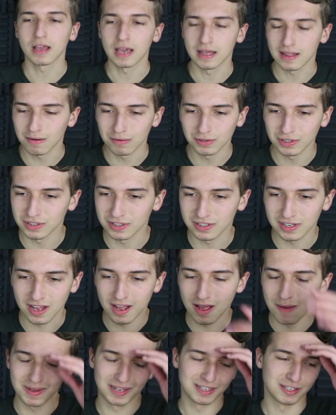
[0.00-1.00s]
Okay, that was just
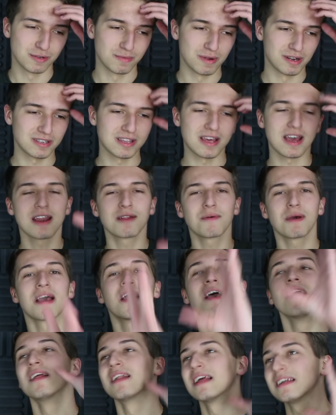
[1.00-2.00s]
uh, a bit too much there.
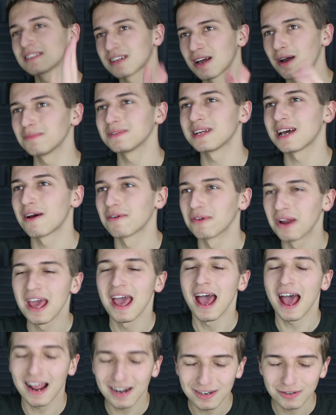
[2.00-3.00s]
Anyway, let's calm down
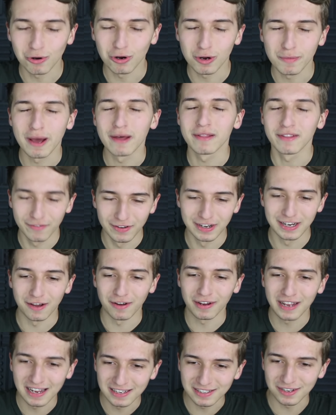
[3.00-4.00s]
and talk about the video.
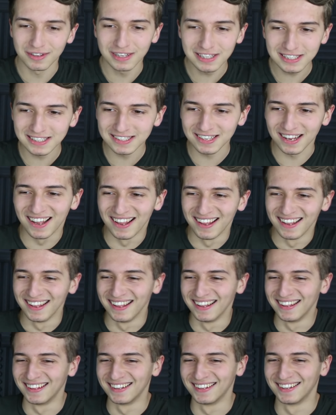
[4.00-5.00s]
Okay, so this is a
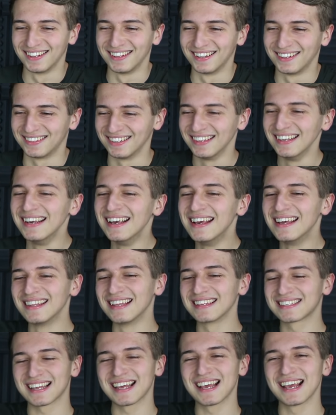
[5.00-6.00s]

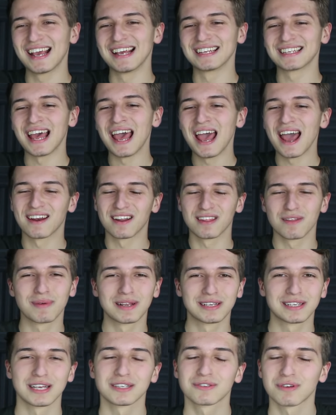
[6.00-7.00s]
this is another
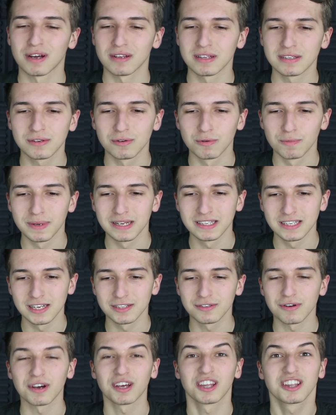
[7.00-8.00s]
B T S crack. This is called B T
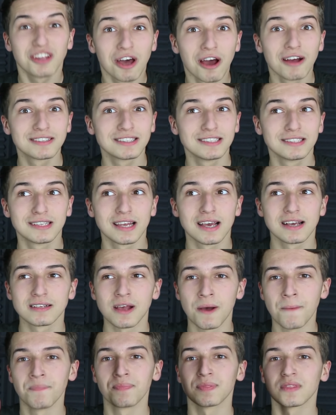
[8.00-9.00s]
S crack
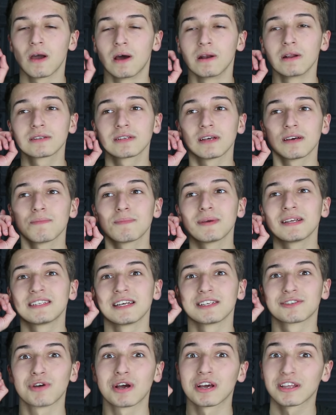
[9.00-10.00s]
thirty-six. I looked at B
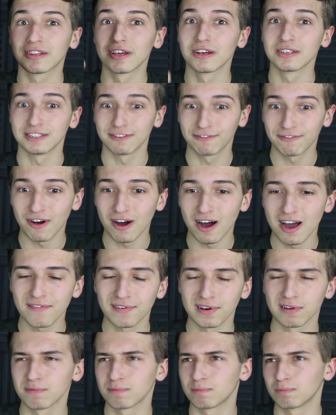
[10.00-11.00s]
T S crack
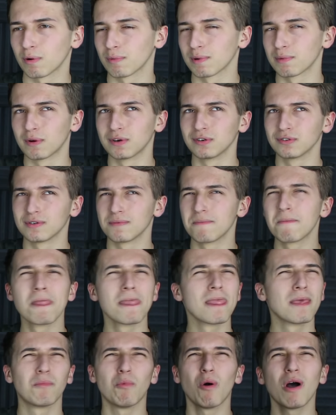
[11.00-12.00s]
thirty-five, and you're probably wondering,
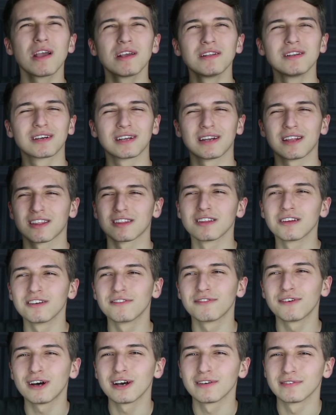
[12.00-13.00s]
why are you looking at
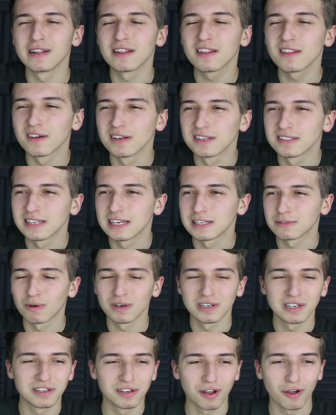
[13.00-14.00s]
thirty-five and then thirty-six?
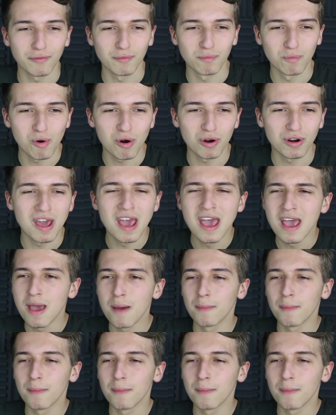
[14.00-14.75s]
Why didn't you go from one?